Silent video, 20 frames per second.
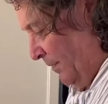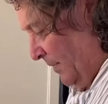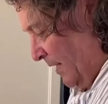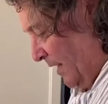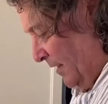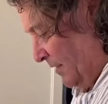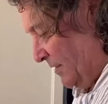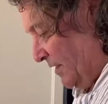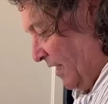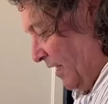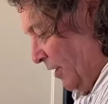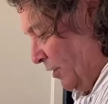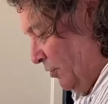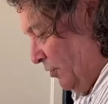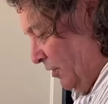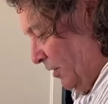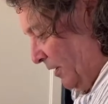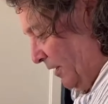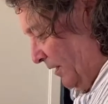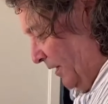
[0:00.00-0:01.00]
as they
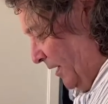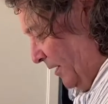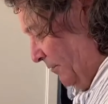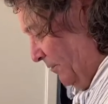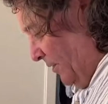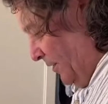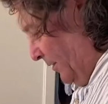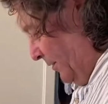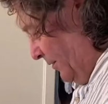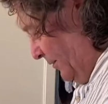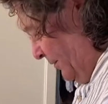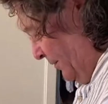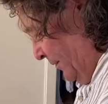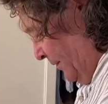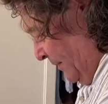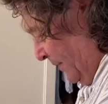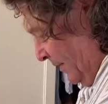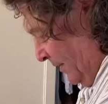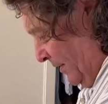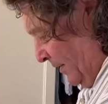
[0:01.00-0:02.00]
cook, they will
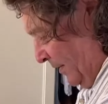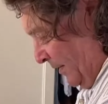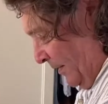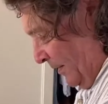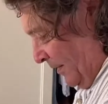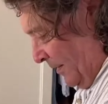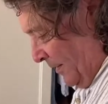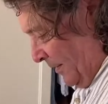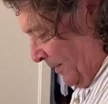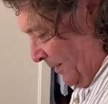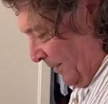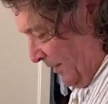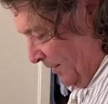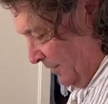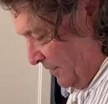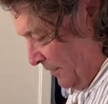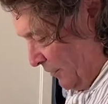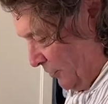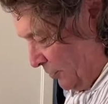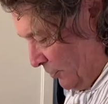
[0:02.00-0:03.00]

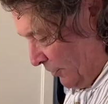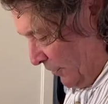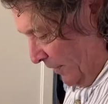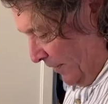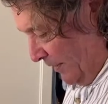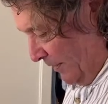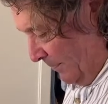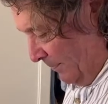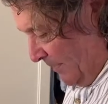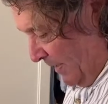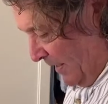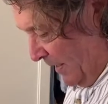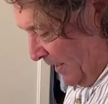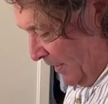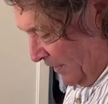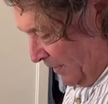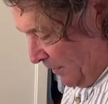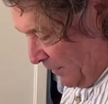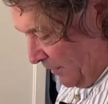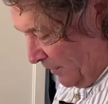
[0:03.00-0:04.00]
essentially
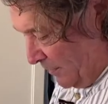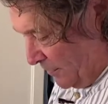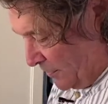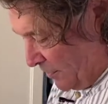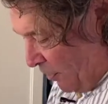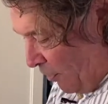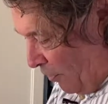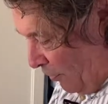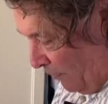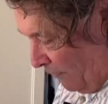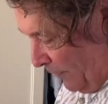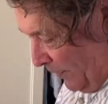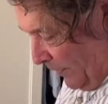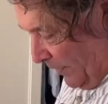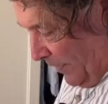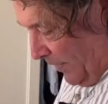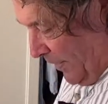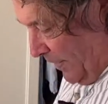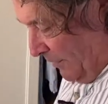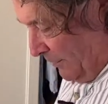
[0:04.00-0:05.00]
begin to dissolve on
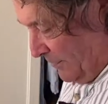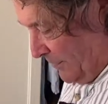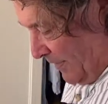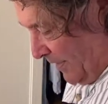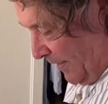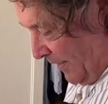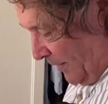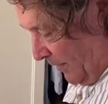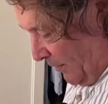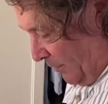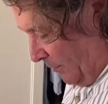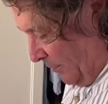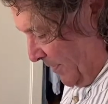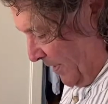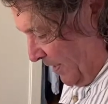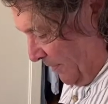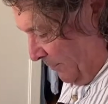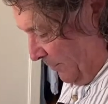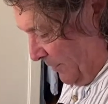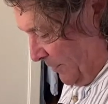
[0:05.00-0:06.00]
the outside a little
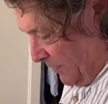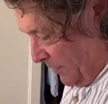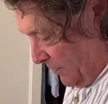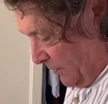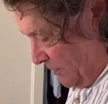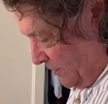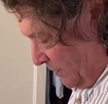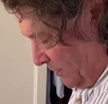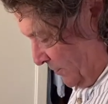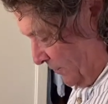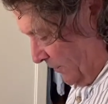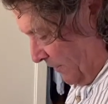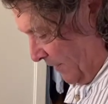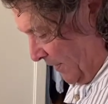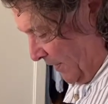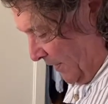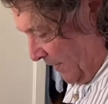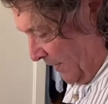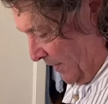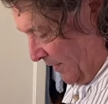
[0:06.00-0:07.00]
bit, which is just
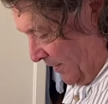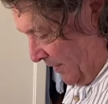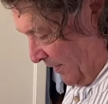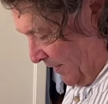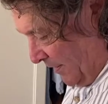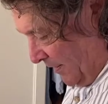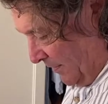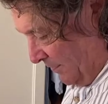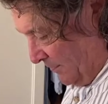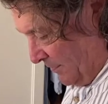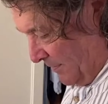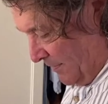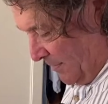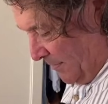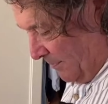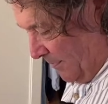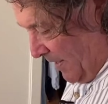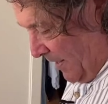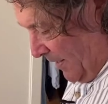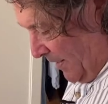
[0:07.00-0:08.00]
fine. It gives the
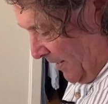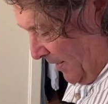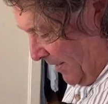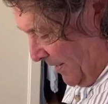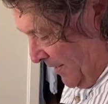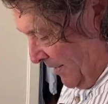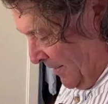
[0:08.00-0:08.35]
body,